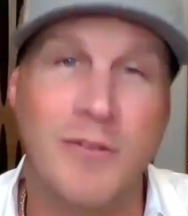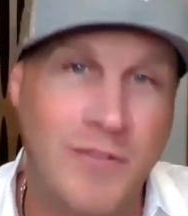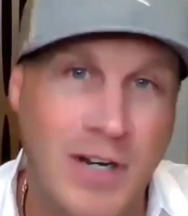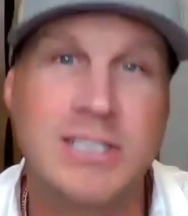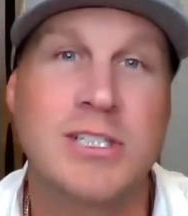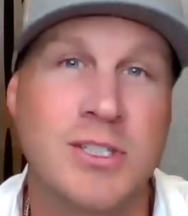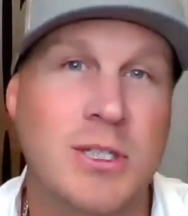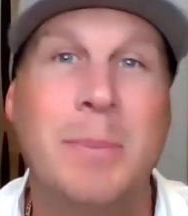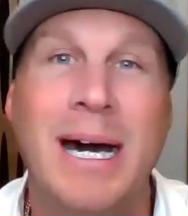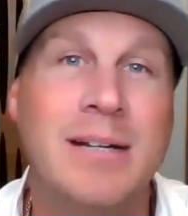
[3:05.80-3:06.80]
total functions on
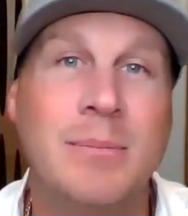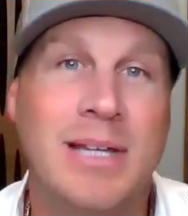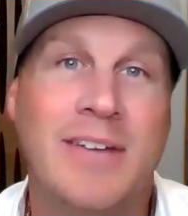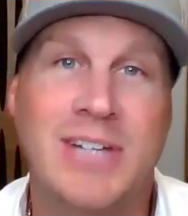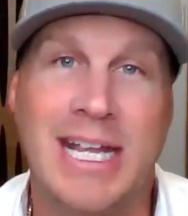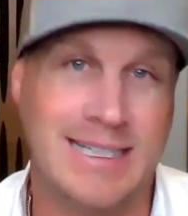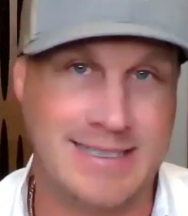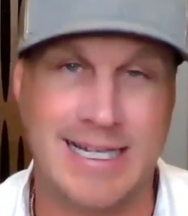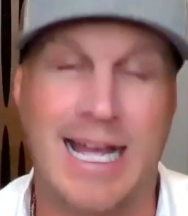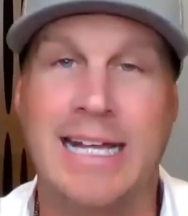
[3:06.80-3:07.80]
the bottom
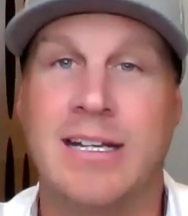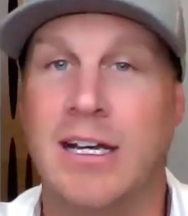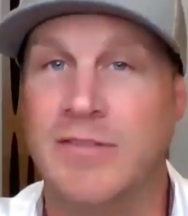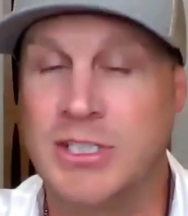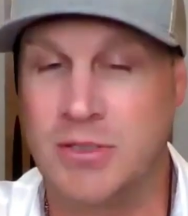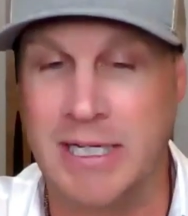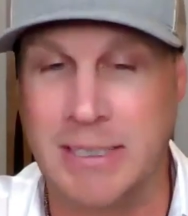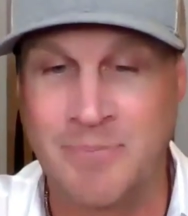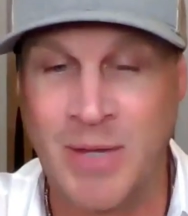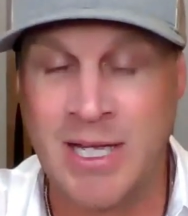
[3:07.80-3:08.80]
left-hand side of the screen.